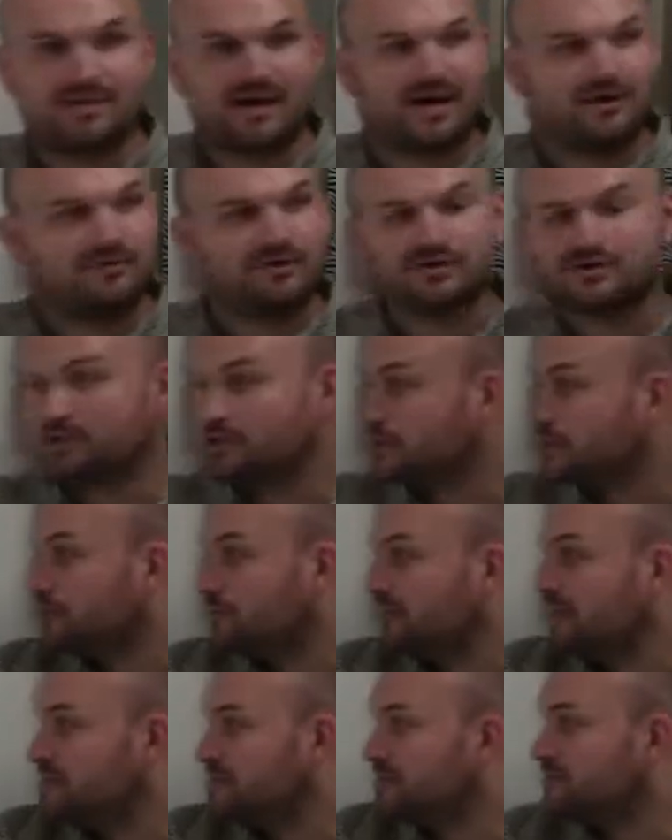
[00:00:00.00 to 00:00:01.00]
my original
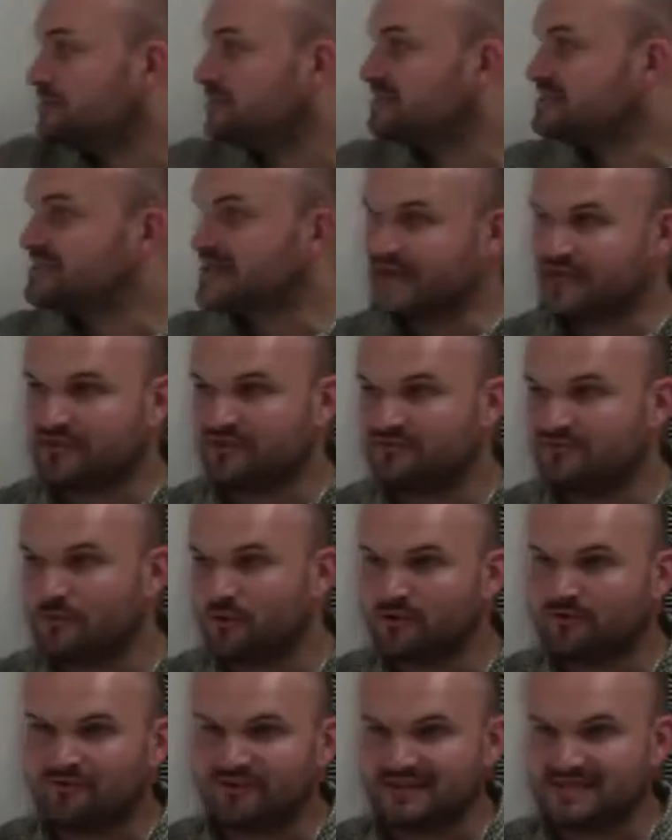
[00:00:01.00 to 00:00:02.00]
equation was negative
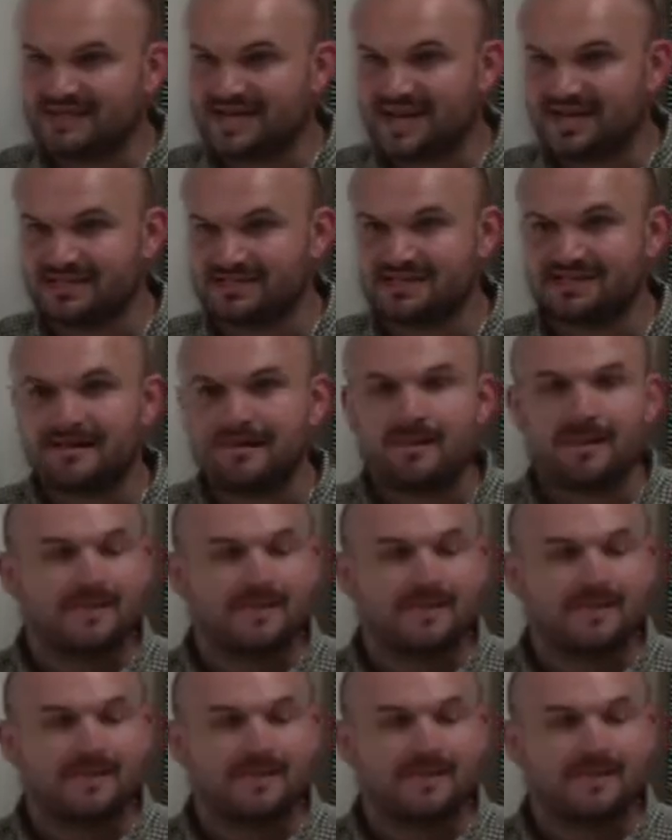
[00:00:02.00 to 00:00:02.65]
4 fifths x.